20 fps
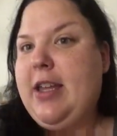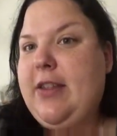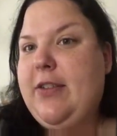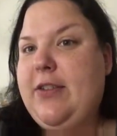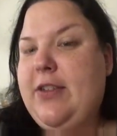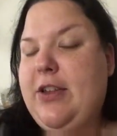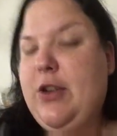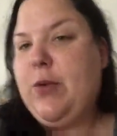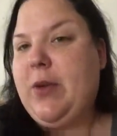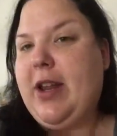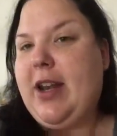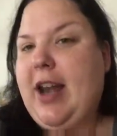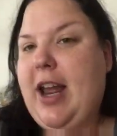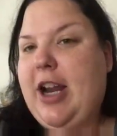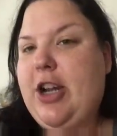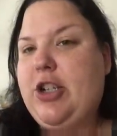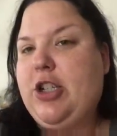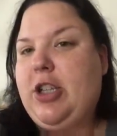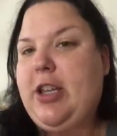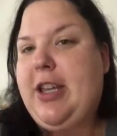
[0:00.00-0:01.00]
You can
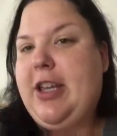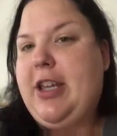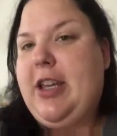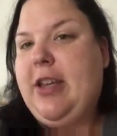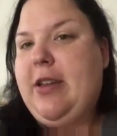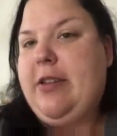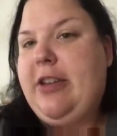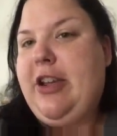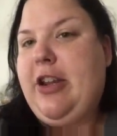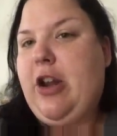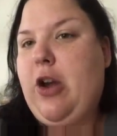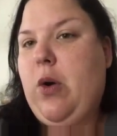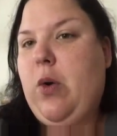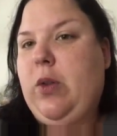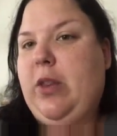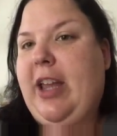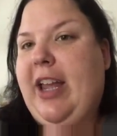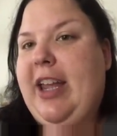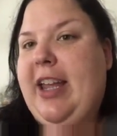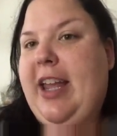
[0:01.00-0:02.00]
actually,
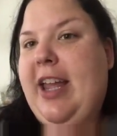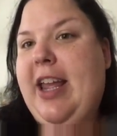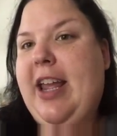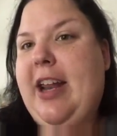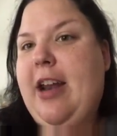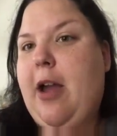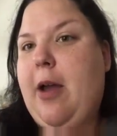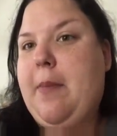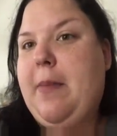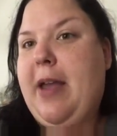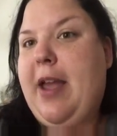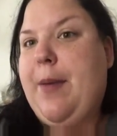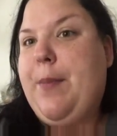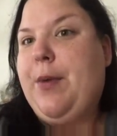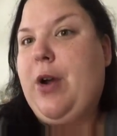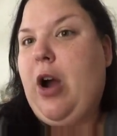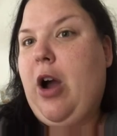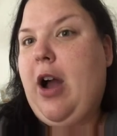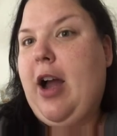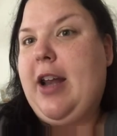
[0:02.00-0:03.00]
like hit up
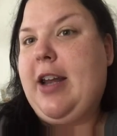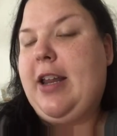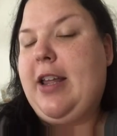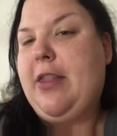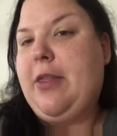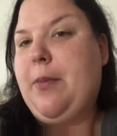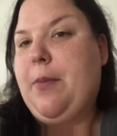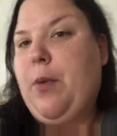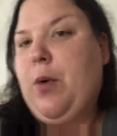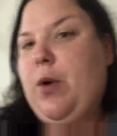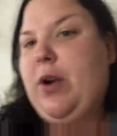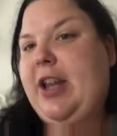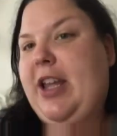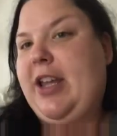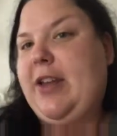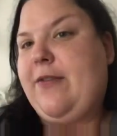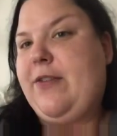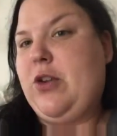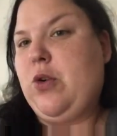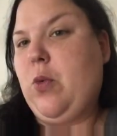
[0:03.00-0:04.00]
Epcot in the
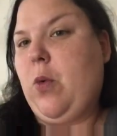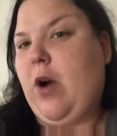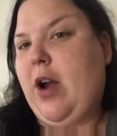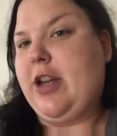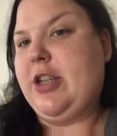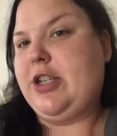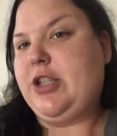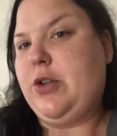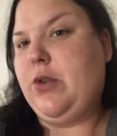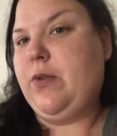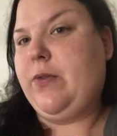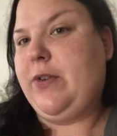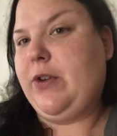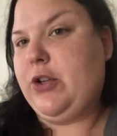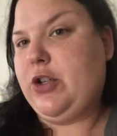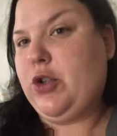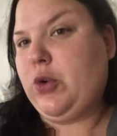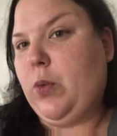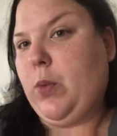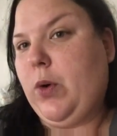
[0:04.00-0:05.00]
morning if you want to,
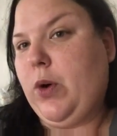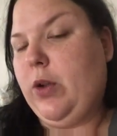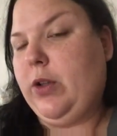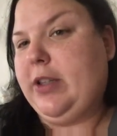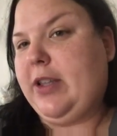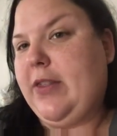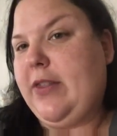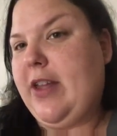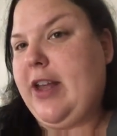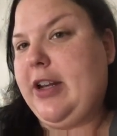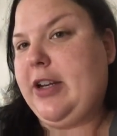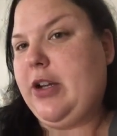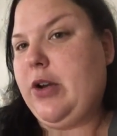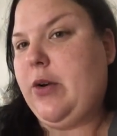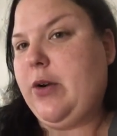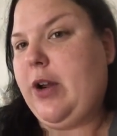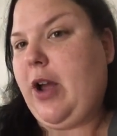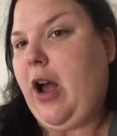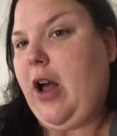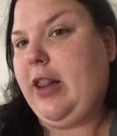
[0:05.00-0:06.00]
Future World, and then
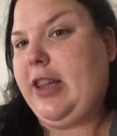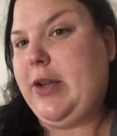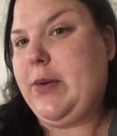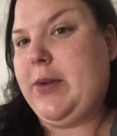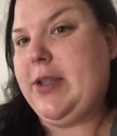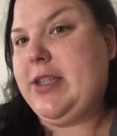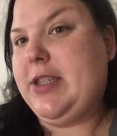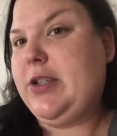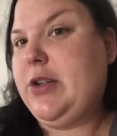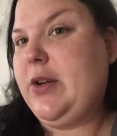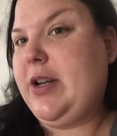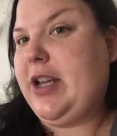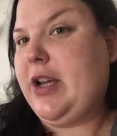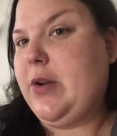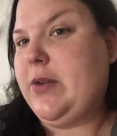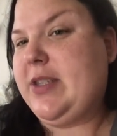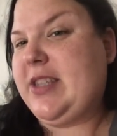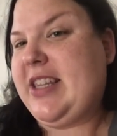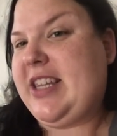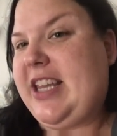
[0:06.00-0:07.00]
go to Hollywood
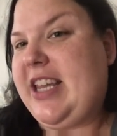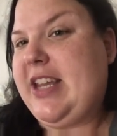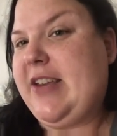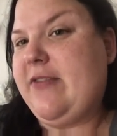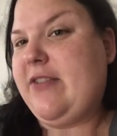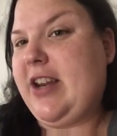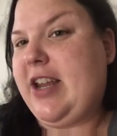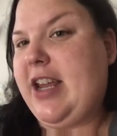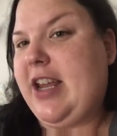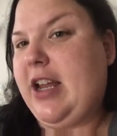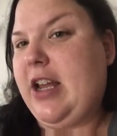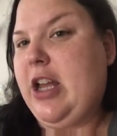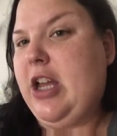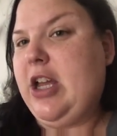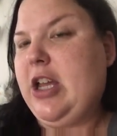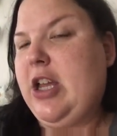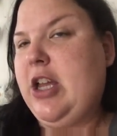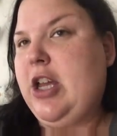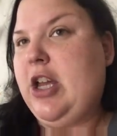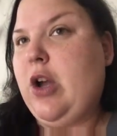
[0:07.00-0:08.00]
Studios in the evening,
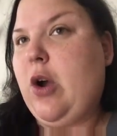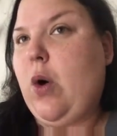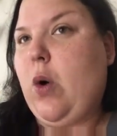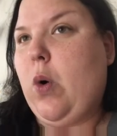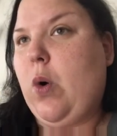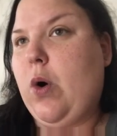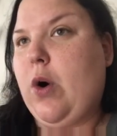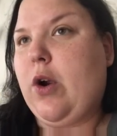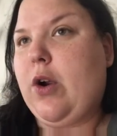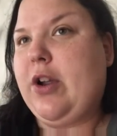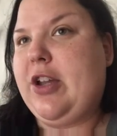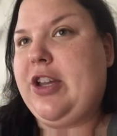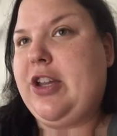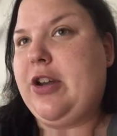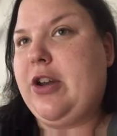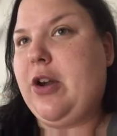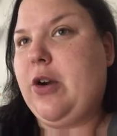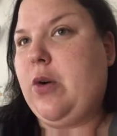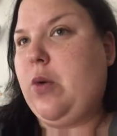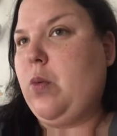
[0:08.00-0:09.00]
or,
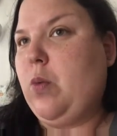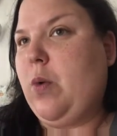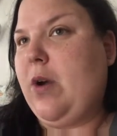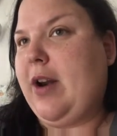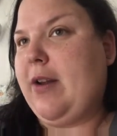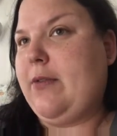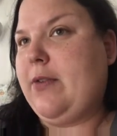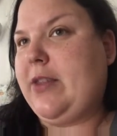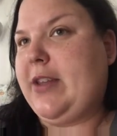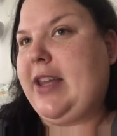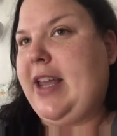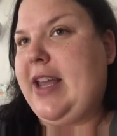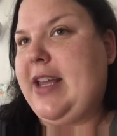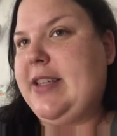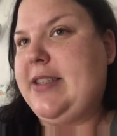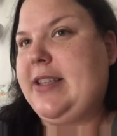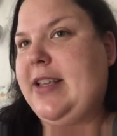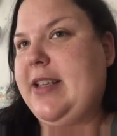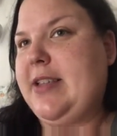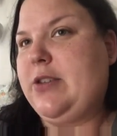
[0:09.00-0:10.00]
whatever the
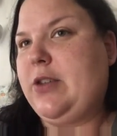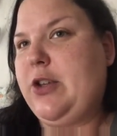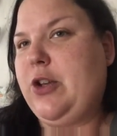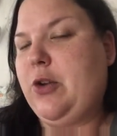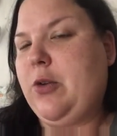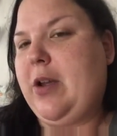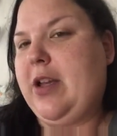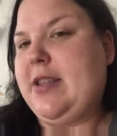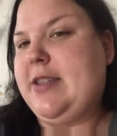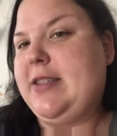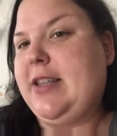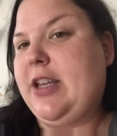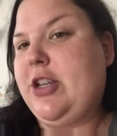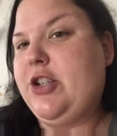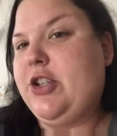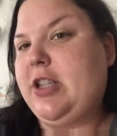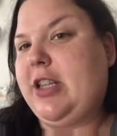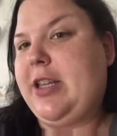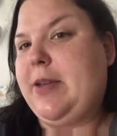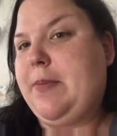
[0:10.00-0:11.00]
case is. So you're
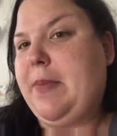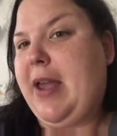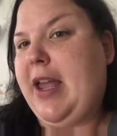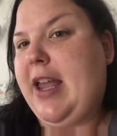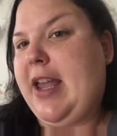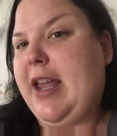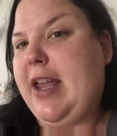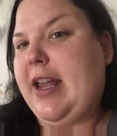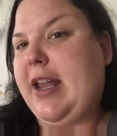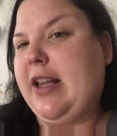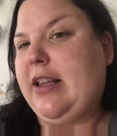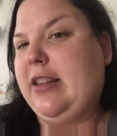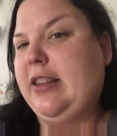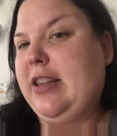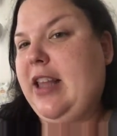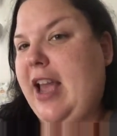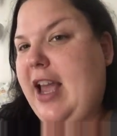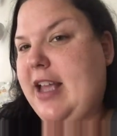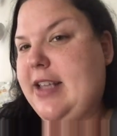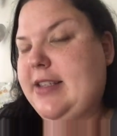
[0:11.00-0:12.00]
essentially paying
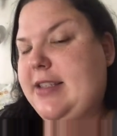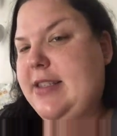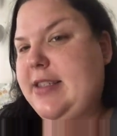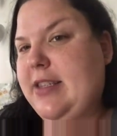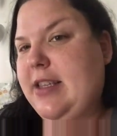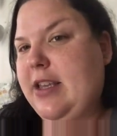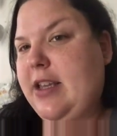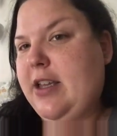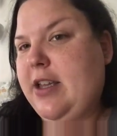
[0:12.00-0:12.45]
less